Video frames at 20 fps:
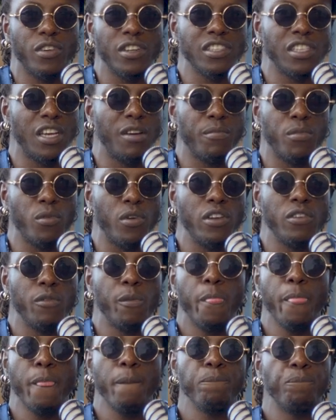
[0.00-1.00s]
for example and
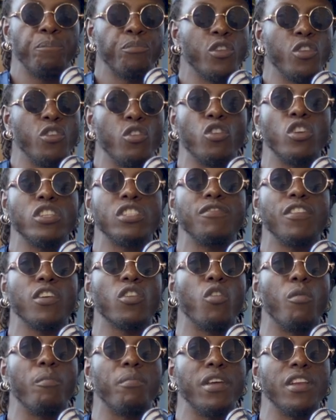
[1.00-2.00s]
you're not even
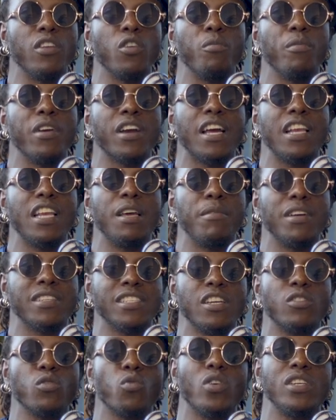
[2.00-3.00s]
complaining umekalia
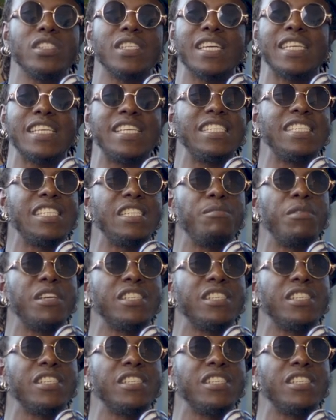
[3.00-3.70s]
matatu kwanza kiti